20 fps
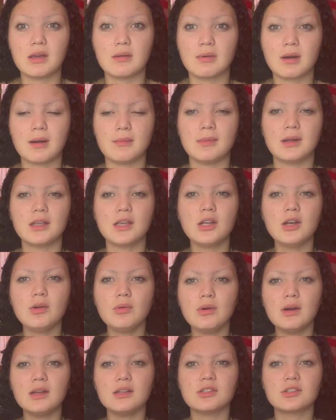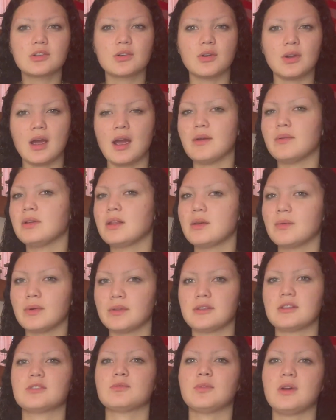But I'm like, you know what? Screw it. I really
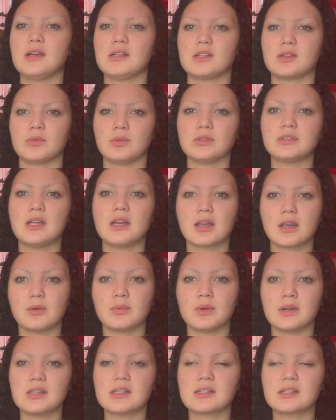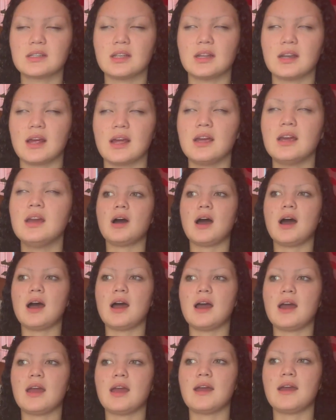want this razor. We'll take a risk today.
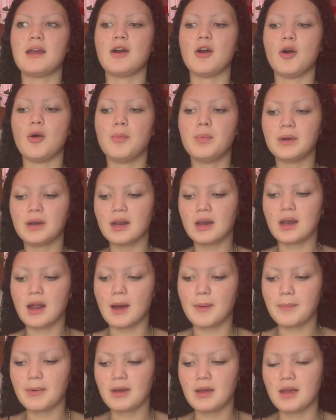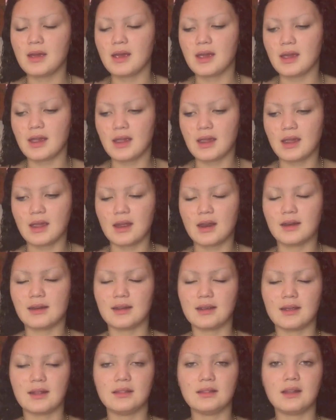I open it up and
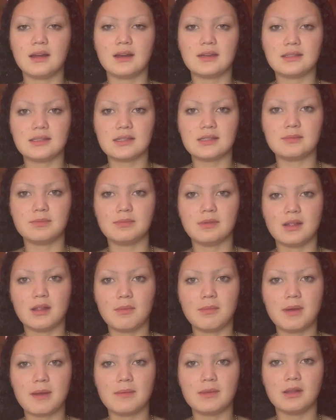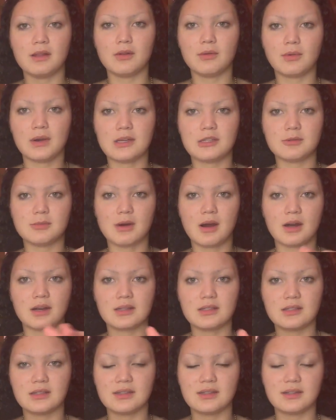in lies this little baby little razor
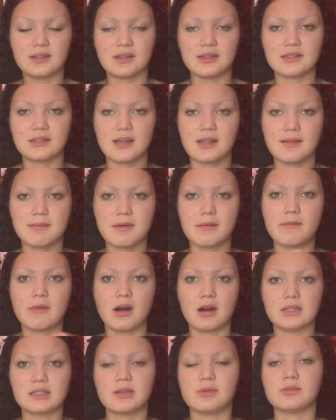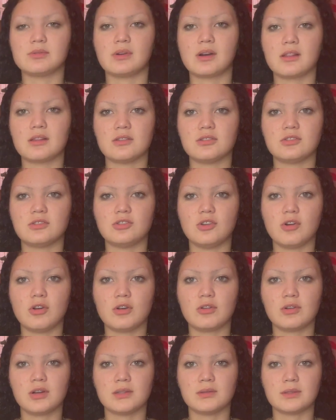box inside the big box. It was one of those joke
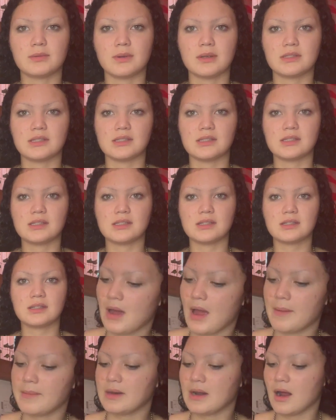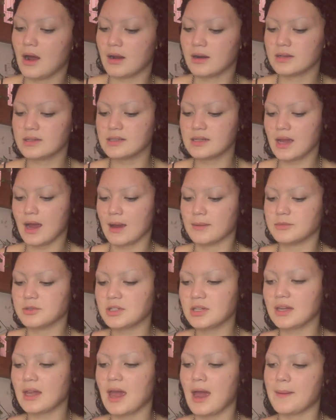Christmas presents. I mean, honestly, I'm just
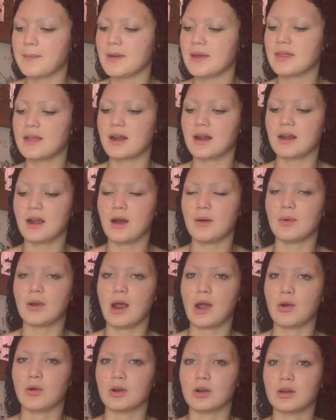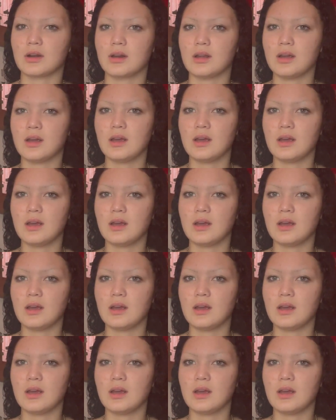like happy that I got what I ordered.